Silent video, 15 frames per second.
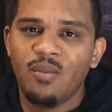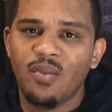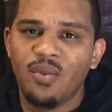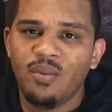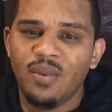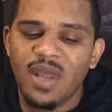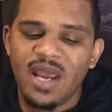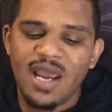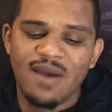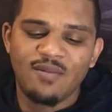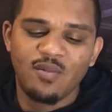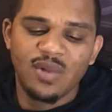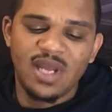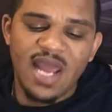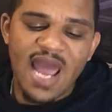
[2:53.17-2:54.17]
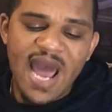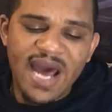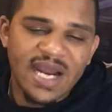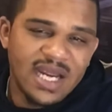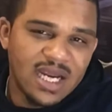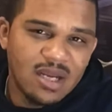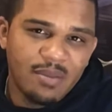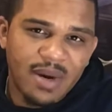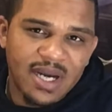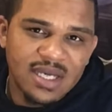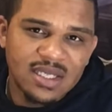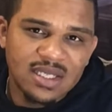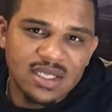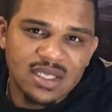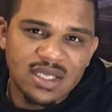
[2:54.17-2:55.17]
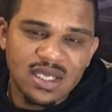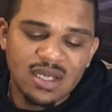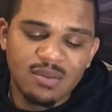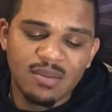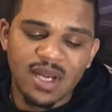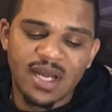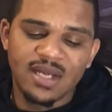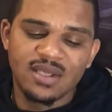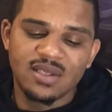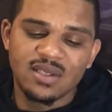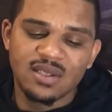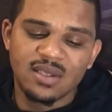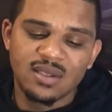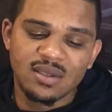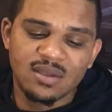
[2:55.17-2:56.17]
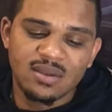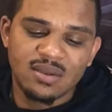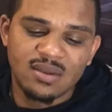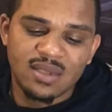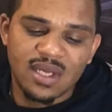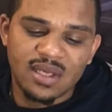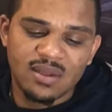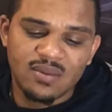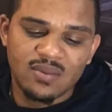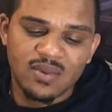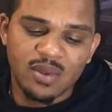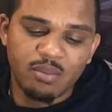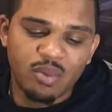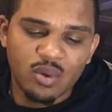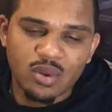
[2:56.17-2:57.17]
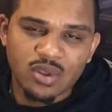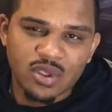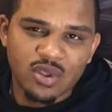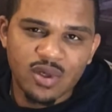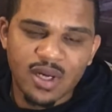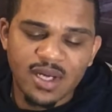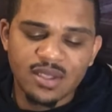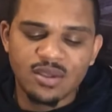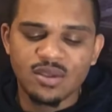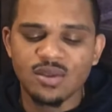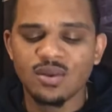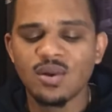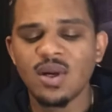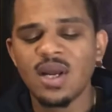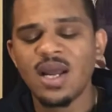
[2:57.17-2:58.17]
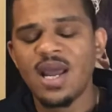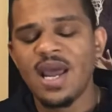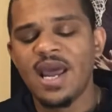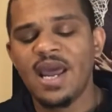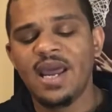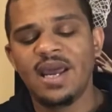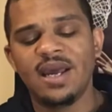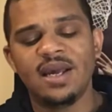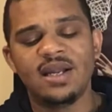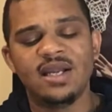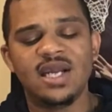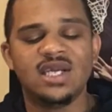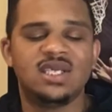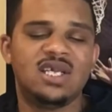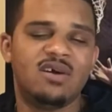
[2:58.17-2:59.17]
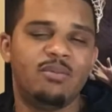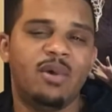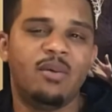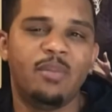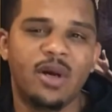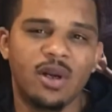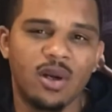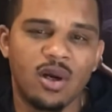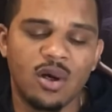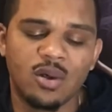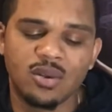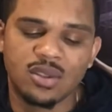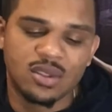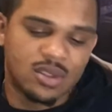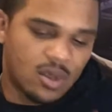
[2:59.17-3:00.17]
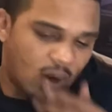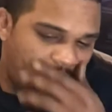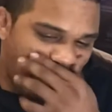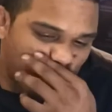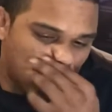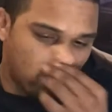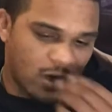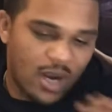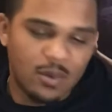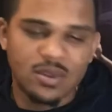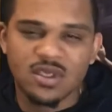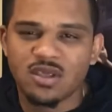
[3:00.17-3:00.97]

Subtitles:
they haven't really added anybody to the team like the Bulls are trying to, and they just have a better coach. So I would ride with the